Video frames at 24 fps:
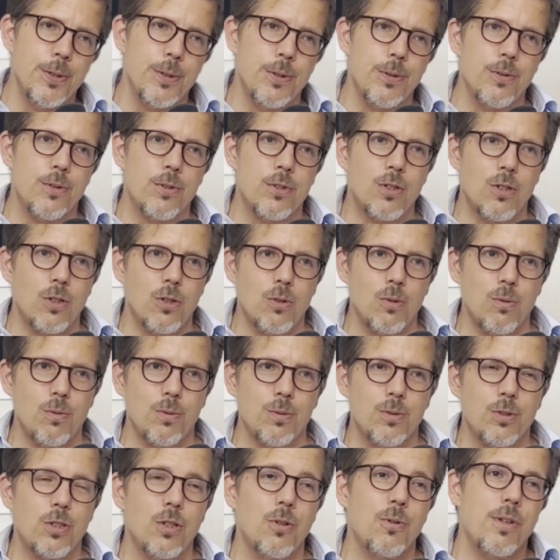
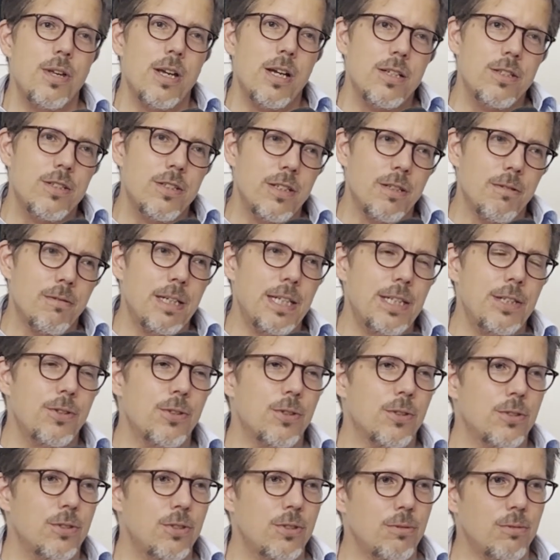So yes, Iran
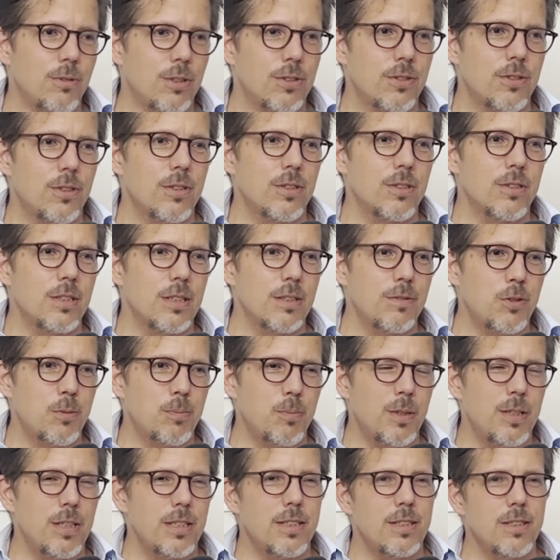turns to alternatives,
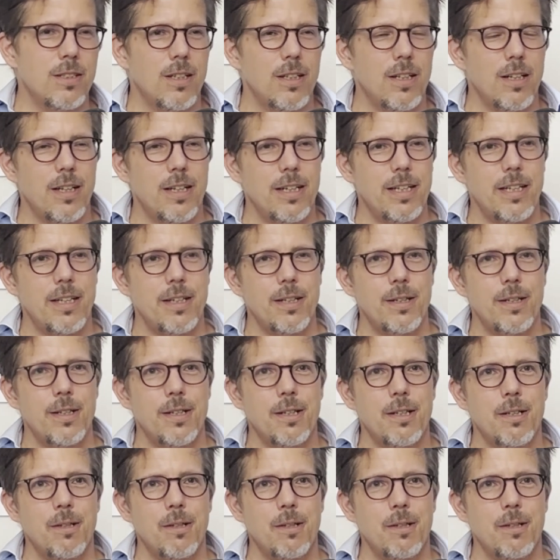but it's not like